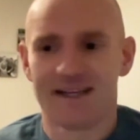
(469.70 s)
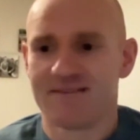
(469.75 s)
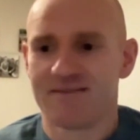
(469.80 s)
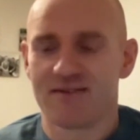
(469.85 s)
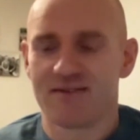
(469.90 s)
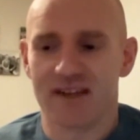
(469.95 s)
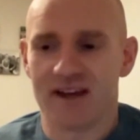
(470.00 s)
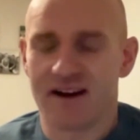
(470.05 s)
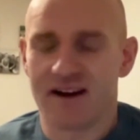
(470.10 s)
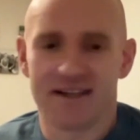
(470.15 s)

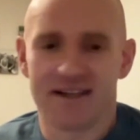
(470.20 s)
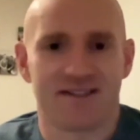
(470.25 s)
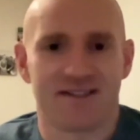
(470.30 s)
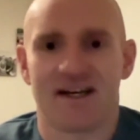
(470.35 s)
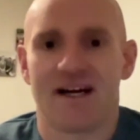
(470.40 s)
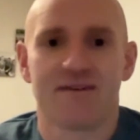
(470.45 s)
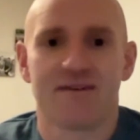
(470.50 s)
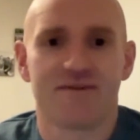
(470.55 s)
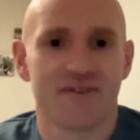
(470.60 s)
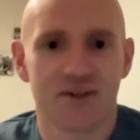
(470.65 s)
the
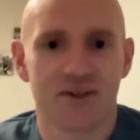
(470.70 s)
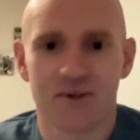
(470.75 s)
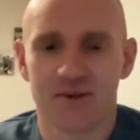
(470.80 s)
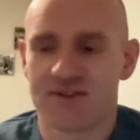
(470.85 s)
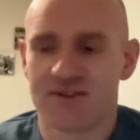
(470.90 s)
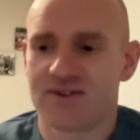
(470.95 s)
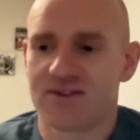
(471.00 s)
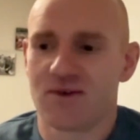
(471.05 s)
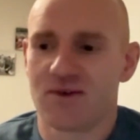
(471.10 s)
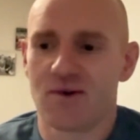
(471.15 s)
ISAF
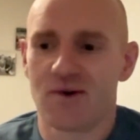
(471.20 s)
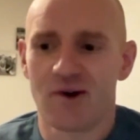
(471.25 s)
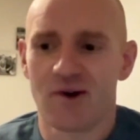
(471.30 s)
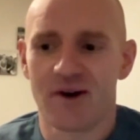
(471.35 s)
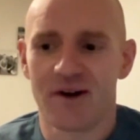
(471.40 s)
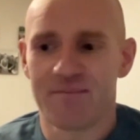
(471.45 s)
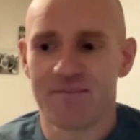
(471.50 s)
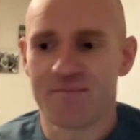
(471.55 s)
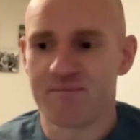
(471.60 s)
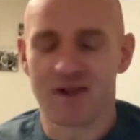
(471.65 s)
youths
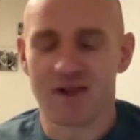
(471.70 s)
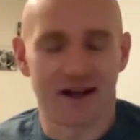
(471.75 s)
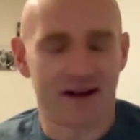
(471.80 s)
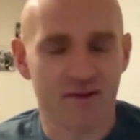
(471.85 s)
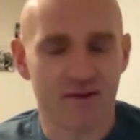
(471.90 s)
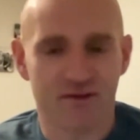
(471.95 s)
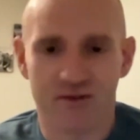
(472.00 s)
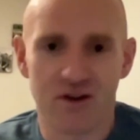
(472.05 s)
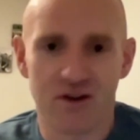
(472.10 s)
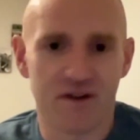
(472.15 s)
or like
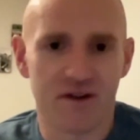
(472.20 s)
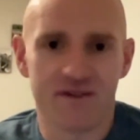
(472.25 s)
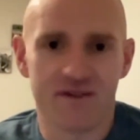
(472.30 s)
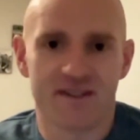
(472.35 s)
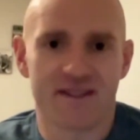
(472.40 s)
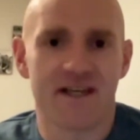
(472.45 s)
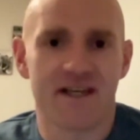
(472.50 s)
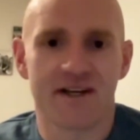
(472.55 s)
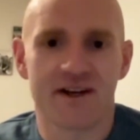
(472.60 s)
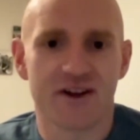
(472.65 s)
a full
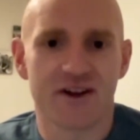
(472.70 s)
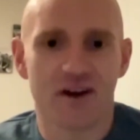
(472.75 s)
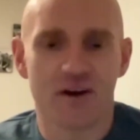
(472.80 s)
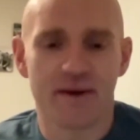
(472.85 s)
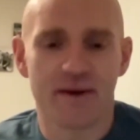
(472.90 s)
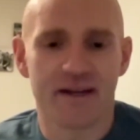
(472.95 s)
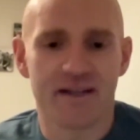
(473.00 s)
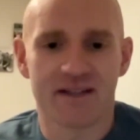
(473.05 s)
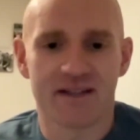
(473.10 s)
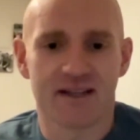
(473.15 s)
senior
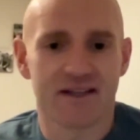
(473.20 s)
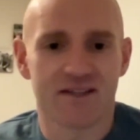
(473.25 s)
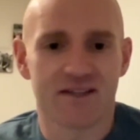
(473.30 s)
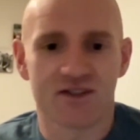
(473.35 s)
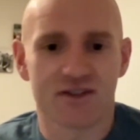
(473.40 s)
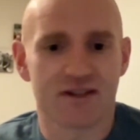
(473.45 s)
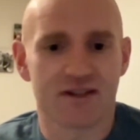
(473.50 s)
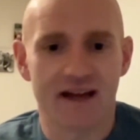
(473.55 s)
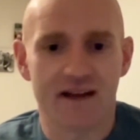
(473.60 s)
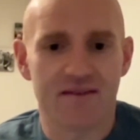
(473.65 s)
Europeans. Like,
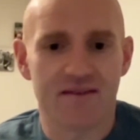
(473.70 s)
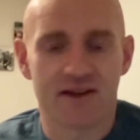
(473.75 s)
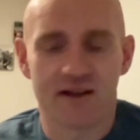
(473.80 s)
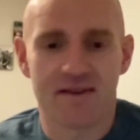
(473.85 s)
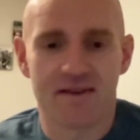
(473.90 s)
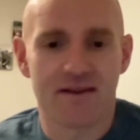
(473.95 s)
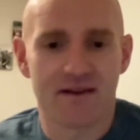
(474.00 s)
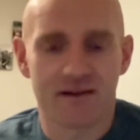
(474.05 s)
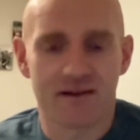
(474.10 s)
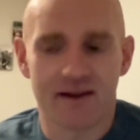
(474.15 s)

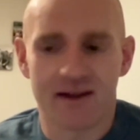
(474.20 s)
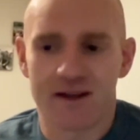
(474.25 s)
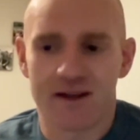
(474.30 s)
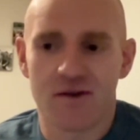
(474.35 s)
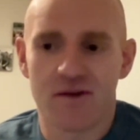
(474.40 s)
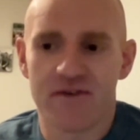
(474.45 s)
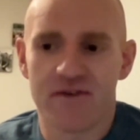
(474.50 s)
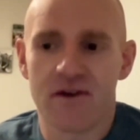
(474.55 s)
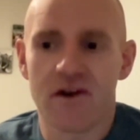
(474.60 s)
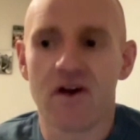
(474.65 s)

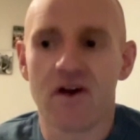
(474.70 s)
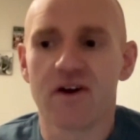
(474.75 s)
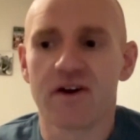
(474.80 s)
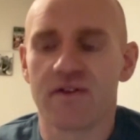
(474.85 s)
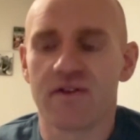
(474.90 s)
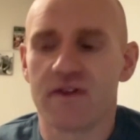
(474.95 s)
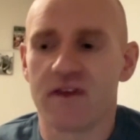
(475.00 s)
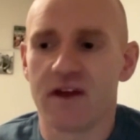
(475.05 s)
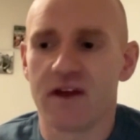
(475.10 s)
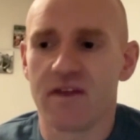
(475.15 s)
if you look
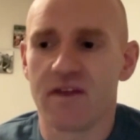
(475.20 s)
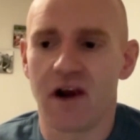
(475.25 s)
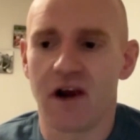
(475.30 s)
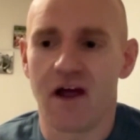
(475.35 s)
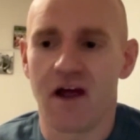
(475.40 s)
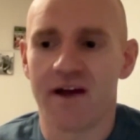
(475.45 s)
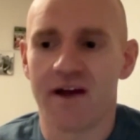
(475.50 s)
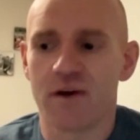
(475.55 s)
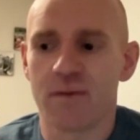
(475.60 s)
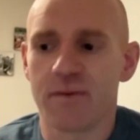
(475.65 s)
at the
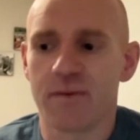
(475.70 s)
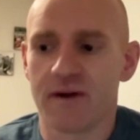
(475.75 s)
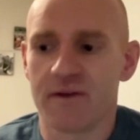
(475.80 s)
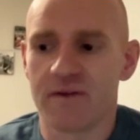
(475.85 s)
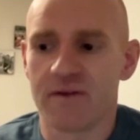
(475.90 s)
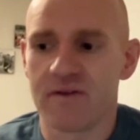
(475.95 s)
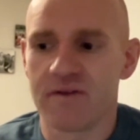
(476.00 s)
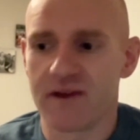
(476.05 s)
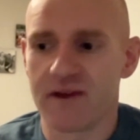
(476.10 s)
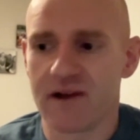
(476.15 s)
lineup
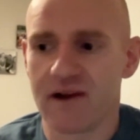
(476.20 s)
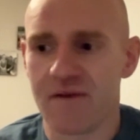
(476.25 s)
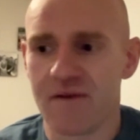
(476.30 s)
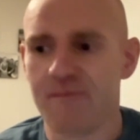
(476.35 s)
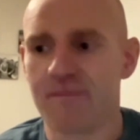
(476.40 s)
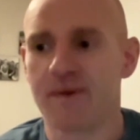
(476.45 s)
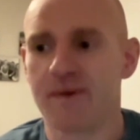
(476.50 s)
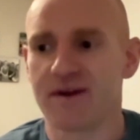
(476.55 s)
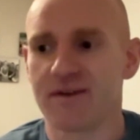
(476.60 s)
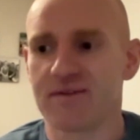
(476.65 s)
on the
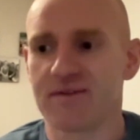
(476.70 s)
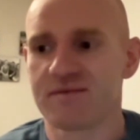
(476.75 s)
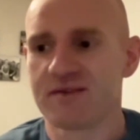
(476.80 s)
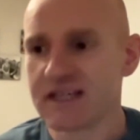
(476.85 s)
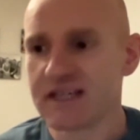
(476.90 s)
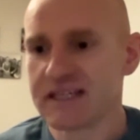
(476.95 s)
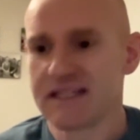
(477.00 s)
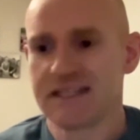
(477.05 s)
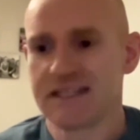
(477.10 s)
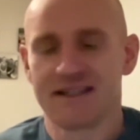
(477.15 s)
Olympic
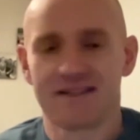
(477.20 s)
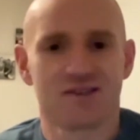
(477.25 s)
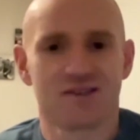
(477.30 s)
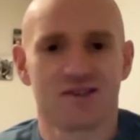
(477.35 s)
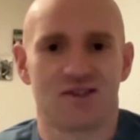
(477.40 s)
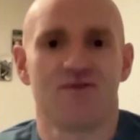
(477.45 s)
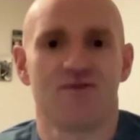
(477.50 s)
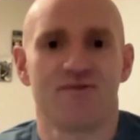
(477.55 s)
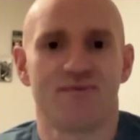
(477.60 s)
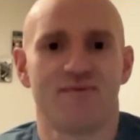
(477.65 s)

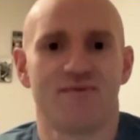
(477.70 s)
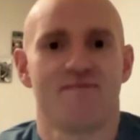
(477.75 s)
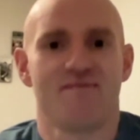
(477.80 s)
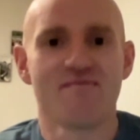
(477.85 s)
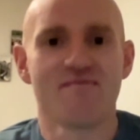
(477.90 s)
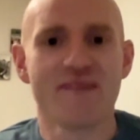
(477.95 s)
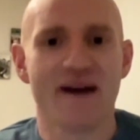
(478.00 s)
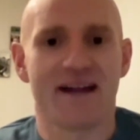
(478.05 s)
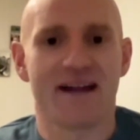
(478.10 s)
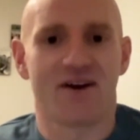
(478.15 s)
sort of
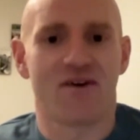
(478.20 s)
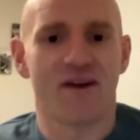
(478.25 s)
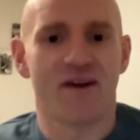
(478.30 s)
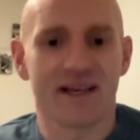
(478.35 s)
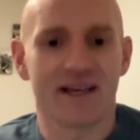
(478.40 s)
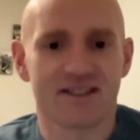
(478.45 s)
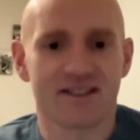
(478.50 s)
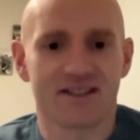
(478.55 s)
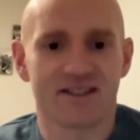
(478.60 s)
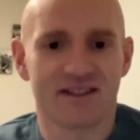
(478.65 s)
medal
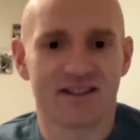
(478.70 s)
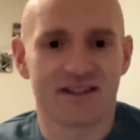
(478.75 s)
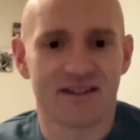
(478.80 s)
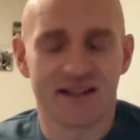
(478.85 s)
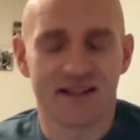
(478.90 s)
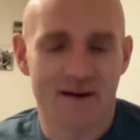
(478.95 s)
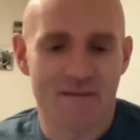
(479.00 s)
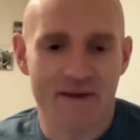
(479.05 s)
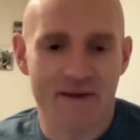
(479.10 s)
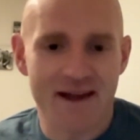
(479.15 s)
race,
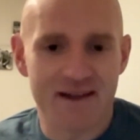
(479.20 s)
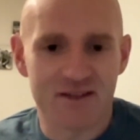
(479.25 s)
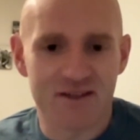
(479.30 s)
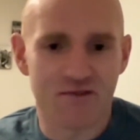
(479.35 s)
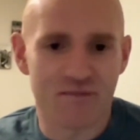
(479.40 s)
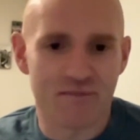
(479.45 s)
the amount of